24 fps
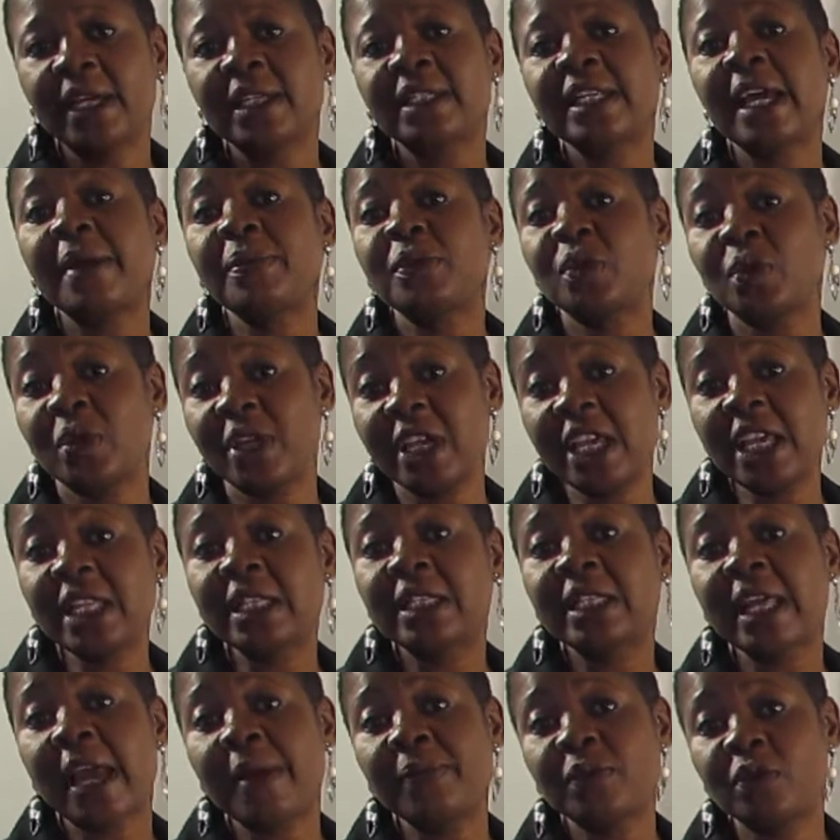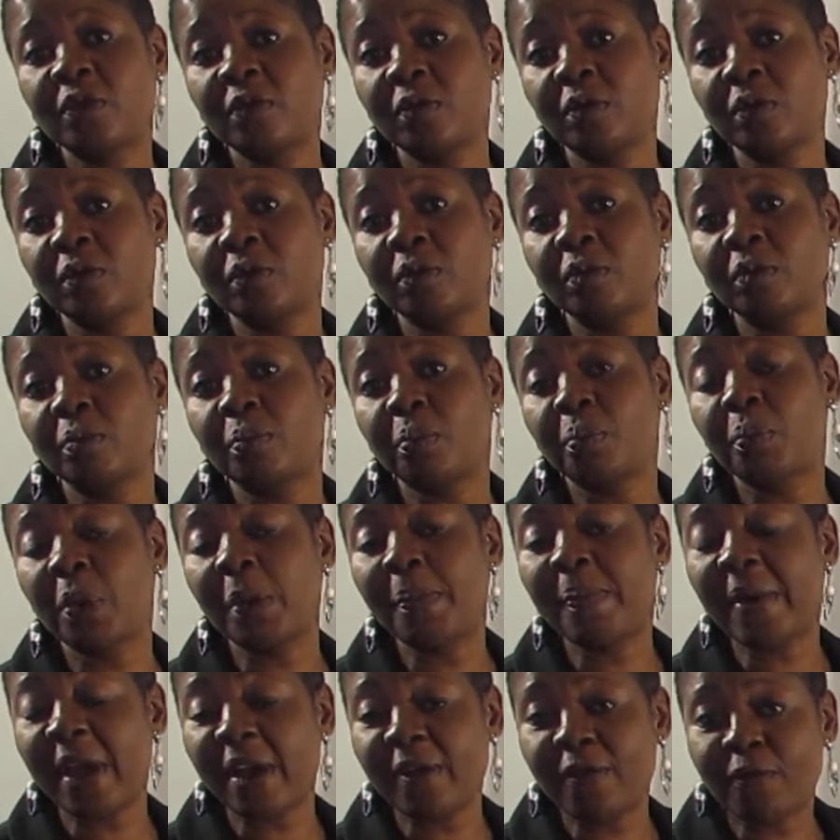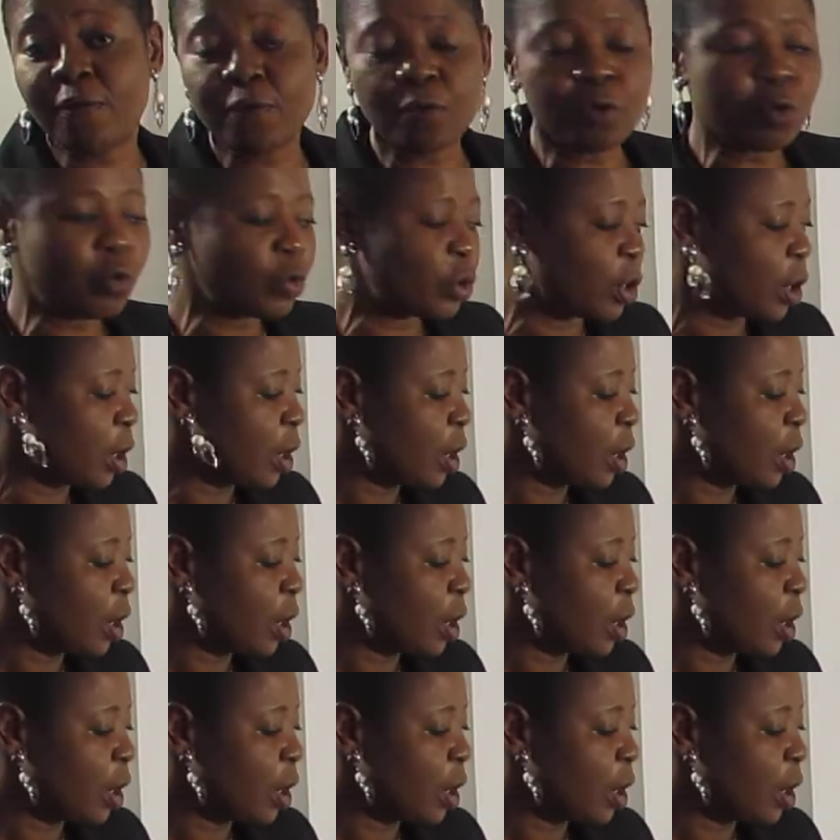time to eat, time to prepare food.